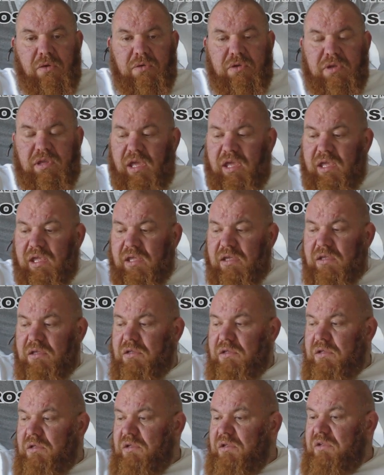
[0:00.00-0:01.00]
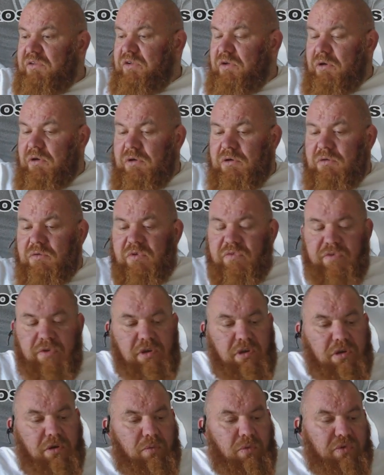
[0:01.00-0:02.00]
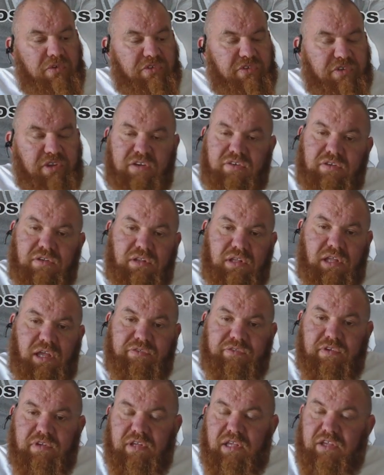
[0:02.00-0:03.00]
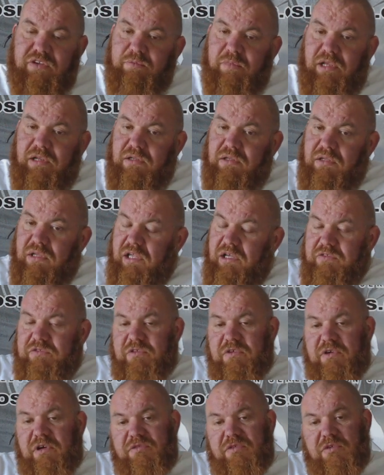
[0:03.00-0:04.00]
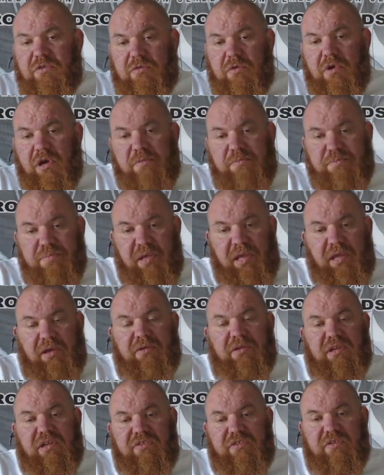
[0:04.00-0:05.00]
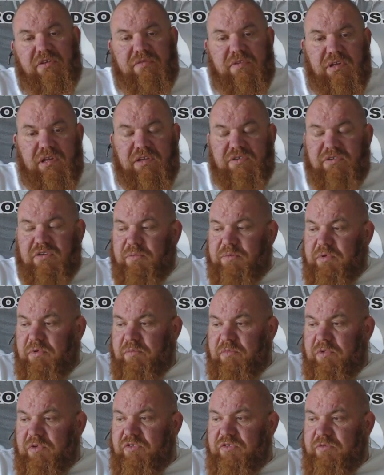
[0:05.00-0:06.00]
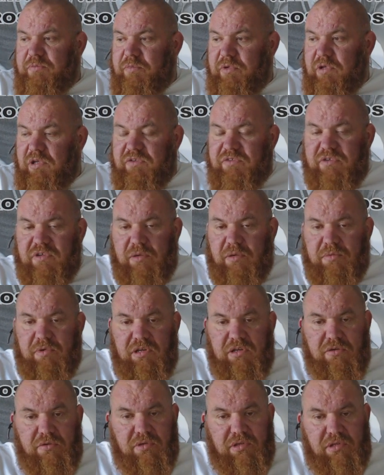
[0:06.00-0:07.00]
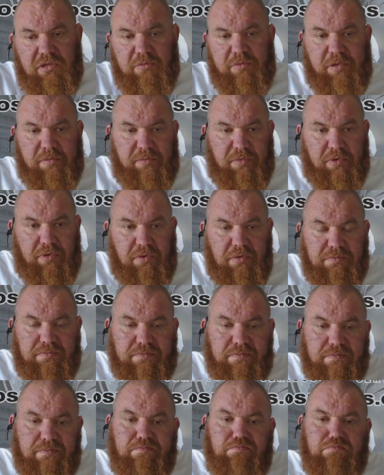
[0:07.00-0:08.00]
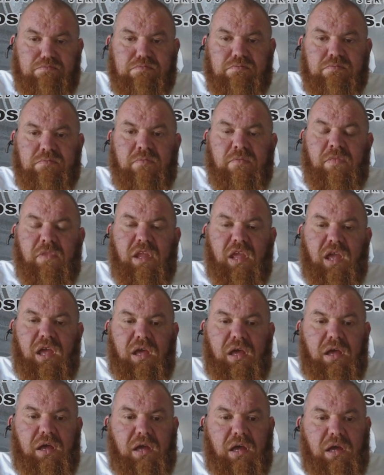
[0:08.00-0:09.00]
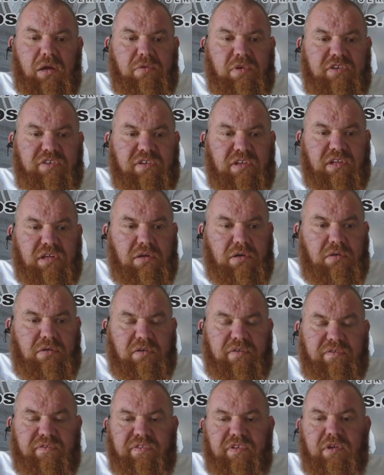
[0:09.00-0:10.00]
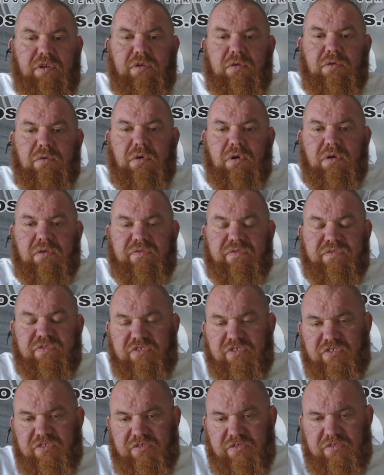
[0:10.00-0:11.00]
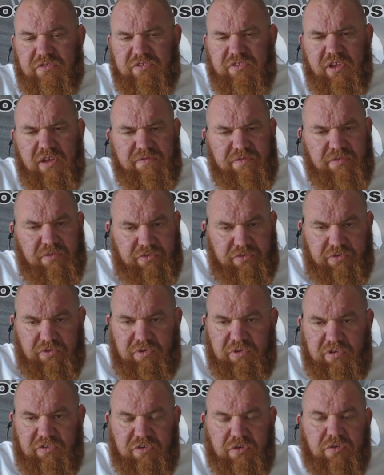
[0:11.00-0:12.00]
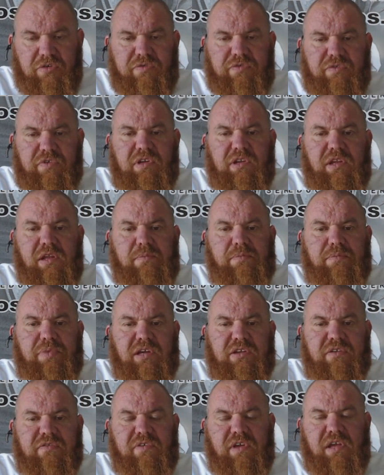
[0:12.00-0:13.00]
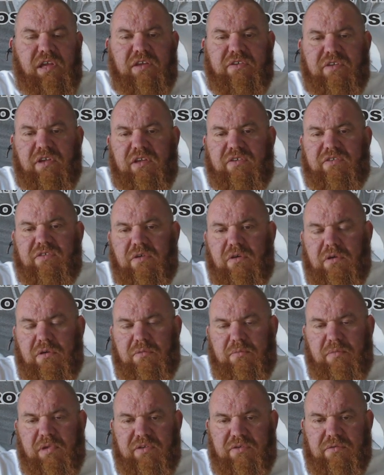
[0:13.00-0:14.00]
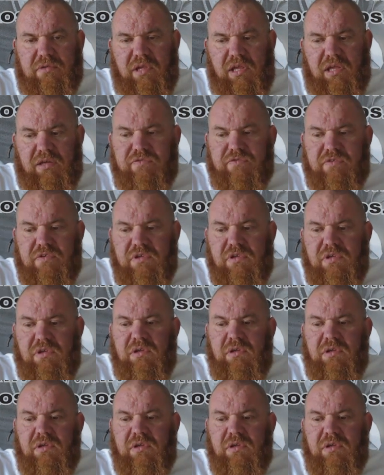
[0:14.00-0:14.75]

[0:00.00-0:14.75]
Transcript: Okay, so we've only got one section left, and that's mental health. Now I've done quite a bit on this over the last couple of months, but I'm going to do a little bit more. Uh, I recently got a review of several studies covering the impact of AAS on mental health.